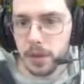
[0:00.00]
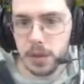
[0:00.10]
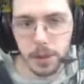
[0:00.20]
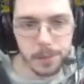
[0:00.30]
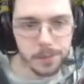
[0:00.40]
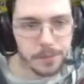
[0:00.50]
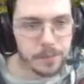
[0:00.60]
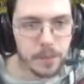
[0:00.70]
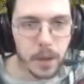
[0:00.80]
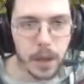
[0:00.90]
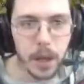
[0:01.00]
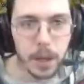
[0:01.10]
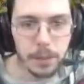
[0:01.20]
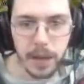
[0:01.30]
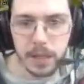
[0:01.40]
So
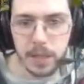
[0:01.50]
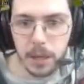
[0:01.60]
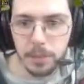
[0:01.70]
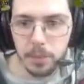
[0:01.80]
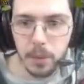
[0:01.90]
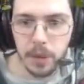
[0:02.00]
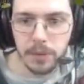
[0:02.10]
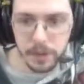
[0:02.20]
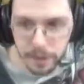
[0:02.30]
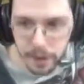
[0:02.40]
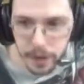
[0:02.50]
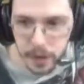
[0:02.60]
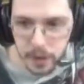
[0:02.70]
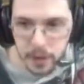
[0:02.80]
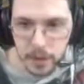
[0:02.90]
um, next up, we have to fight
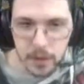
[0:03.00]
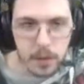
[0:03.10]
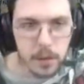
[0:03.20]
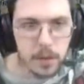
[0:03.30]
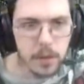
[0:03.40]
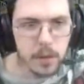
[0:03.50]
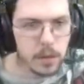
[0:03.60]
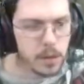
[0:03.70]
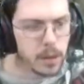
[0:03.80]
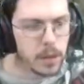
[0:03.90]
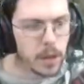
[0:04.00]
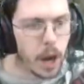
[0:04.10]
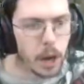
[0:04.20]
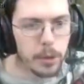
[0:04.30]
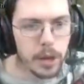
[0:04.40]
da uh,
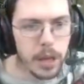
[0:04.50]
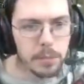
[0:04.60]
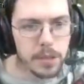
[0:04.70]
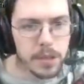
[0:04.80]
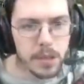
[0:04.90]
armored imps.